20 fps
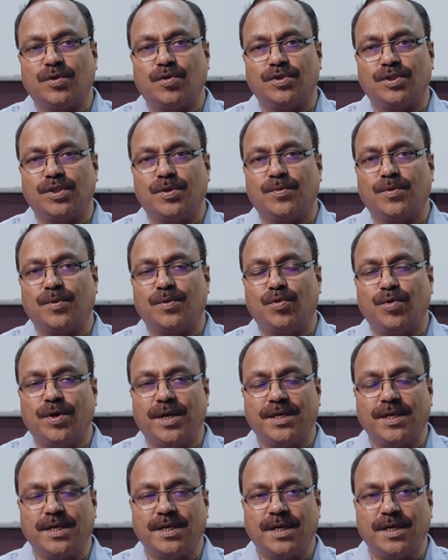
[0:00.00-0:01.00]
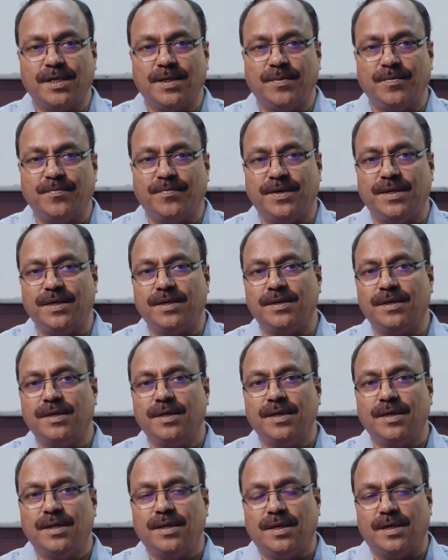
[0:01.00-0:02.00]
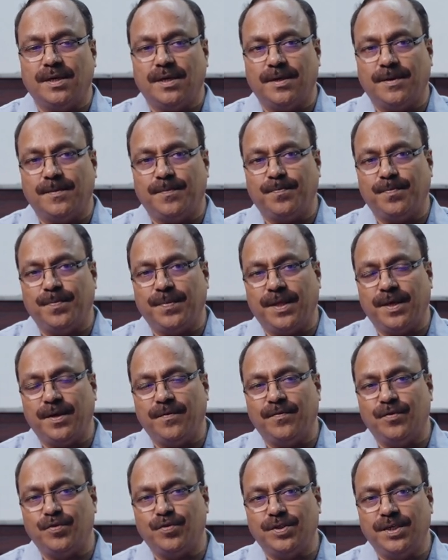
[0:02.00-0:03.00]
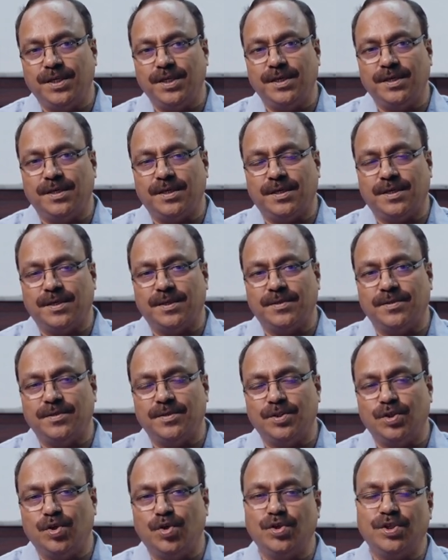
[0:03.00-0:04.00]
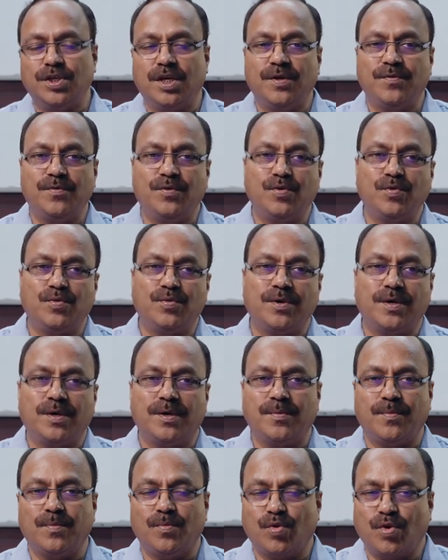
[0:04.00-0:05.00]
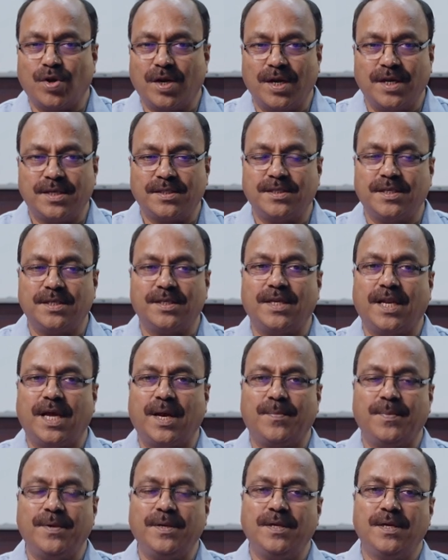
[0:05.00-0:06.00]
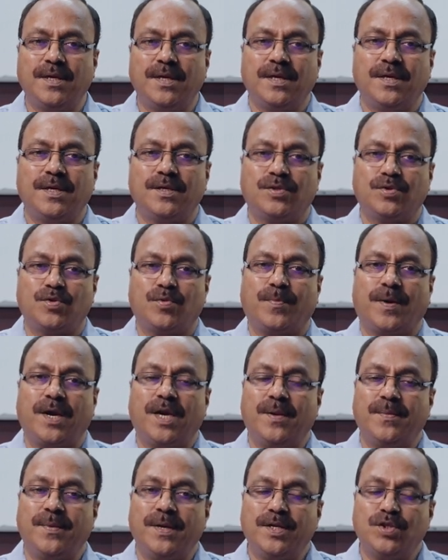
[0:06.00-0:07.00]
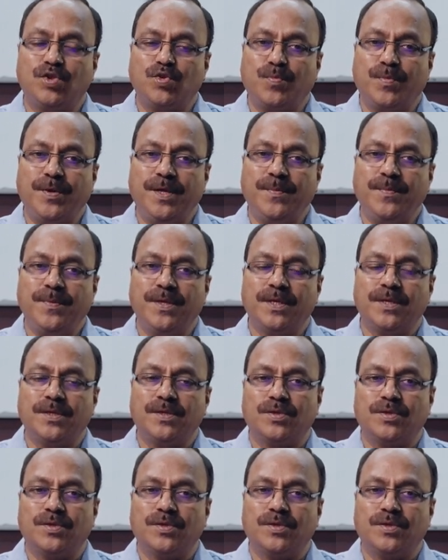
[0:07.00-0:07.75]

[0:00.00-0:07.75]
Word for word: concept of United Kingdom, where uh, if you see uh, judicial review uh, more or less doesn't happen, so Parliament is supreme.